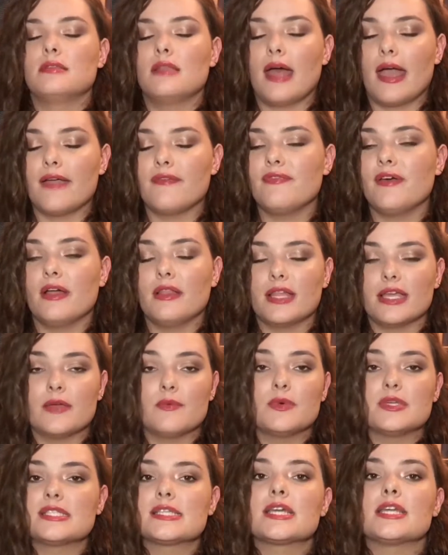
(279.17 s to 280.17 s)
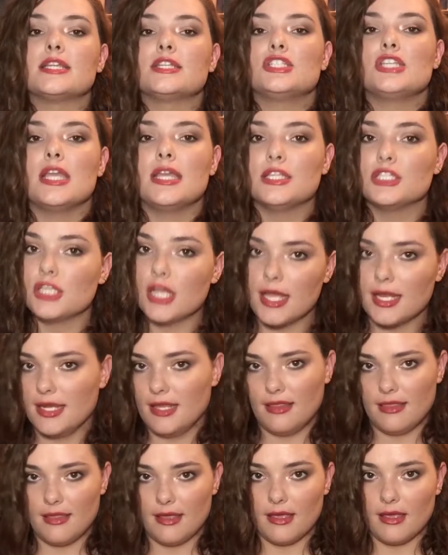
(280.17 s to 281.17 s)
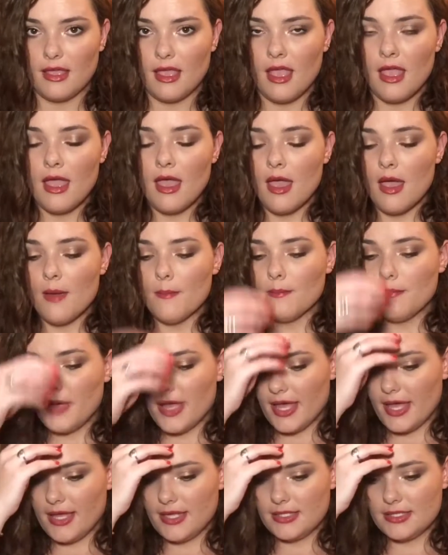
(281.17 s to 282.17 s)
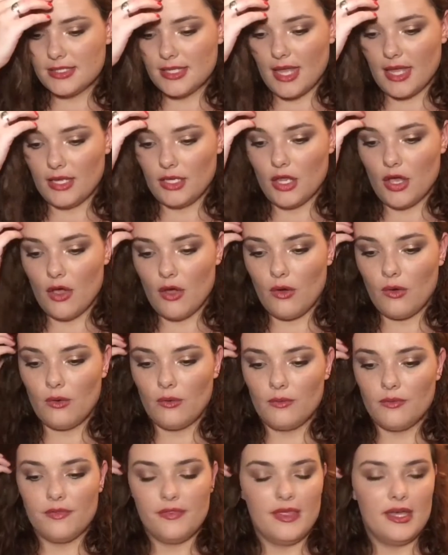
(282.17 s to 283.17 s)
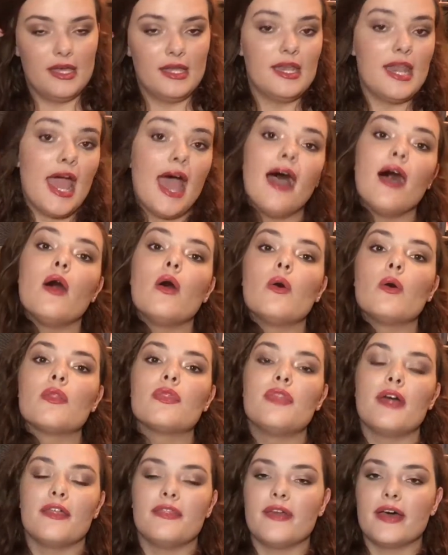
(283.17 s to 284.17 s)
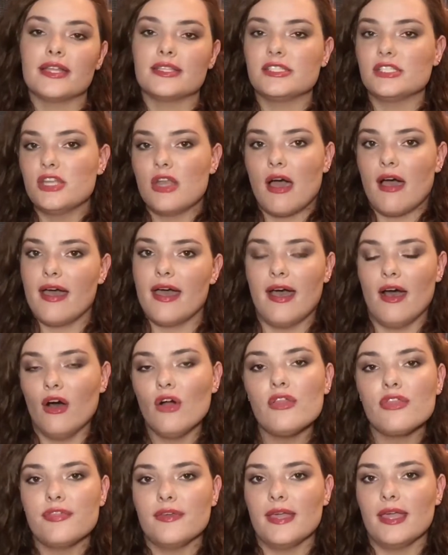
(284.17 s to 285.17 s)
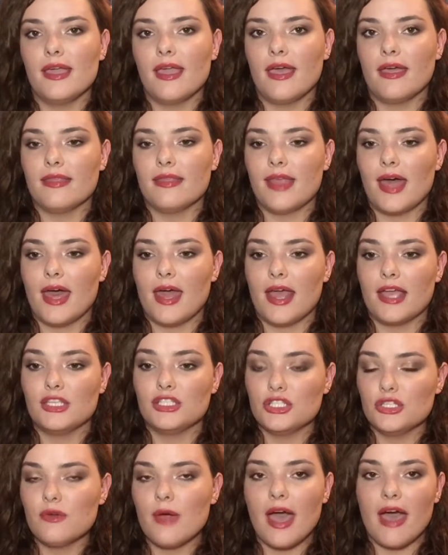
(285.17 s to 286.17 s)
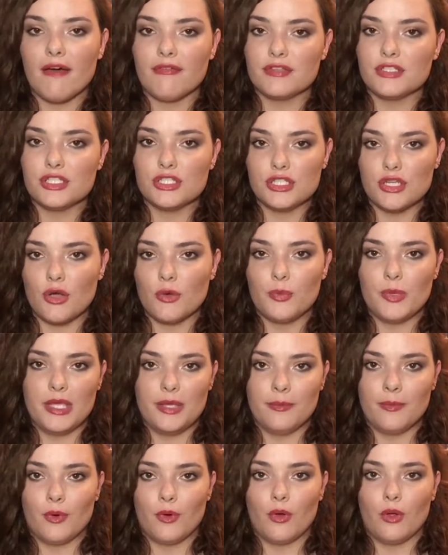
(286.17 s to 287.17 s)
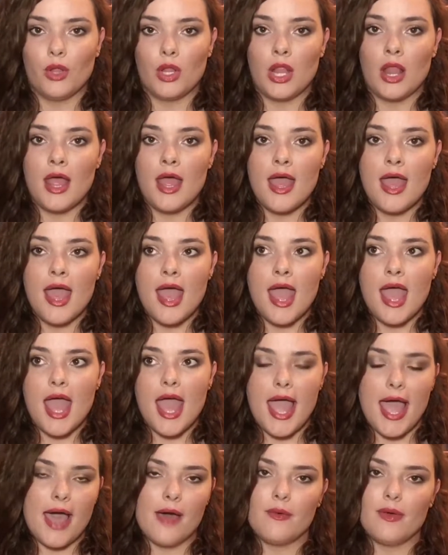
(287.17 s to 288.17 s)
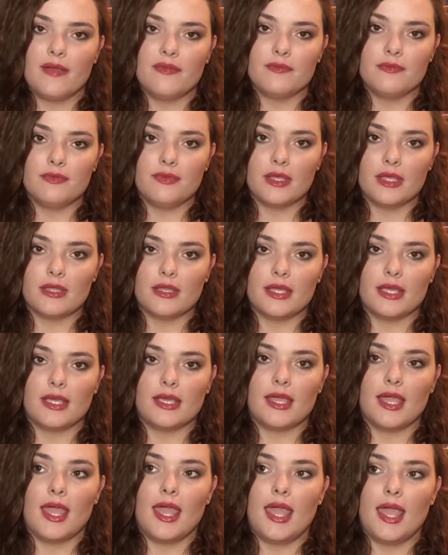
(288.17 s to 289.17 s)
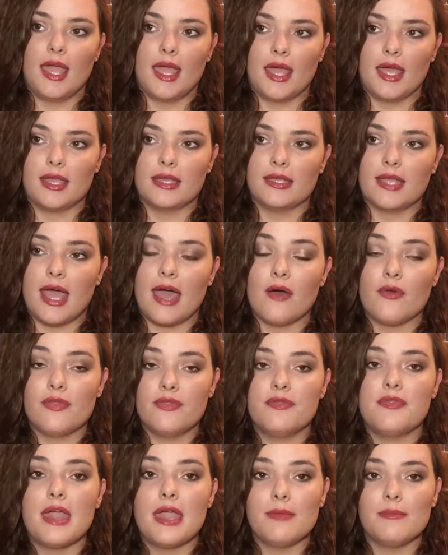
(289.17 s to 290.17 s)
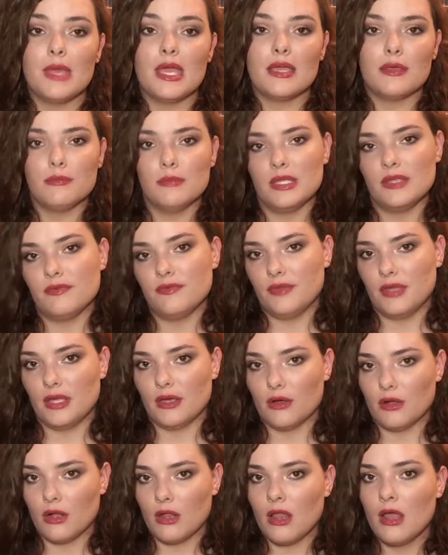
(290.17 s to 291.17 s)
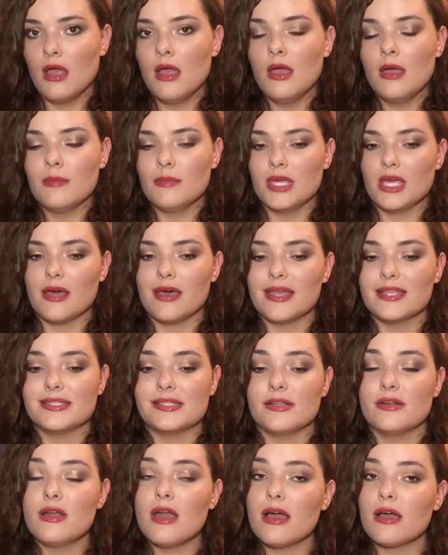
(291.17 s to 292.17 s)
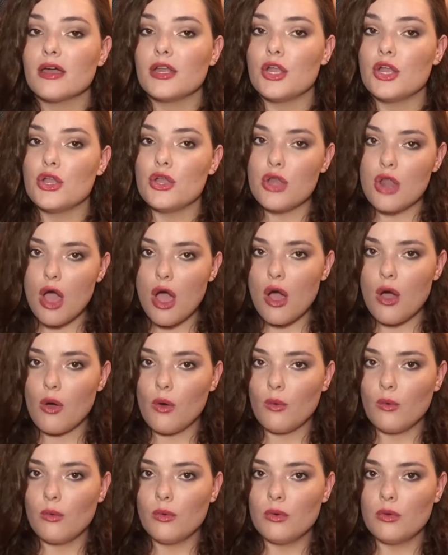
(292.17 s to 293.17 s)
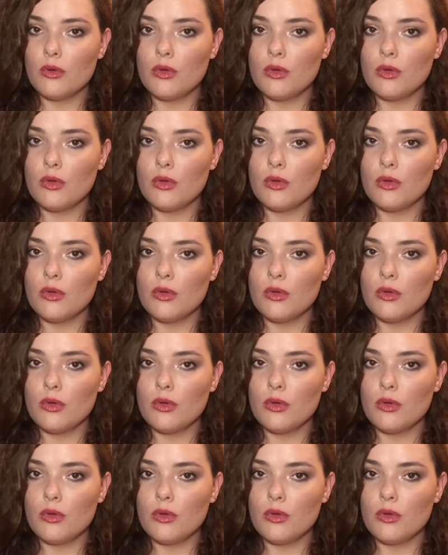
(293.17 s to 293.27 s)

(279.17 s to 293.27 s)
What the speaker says: I felt like it wasn't gonna change anything. But I know that now that that's not healthy, and that I do have to show people how I'm feeling and how they make me feel, because they're not gonna know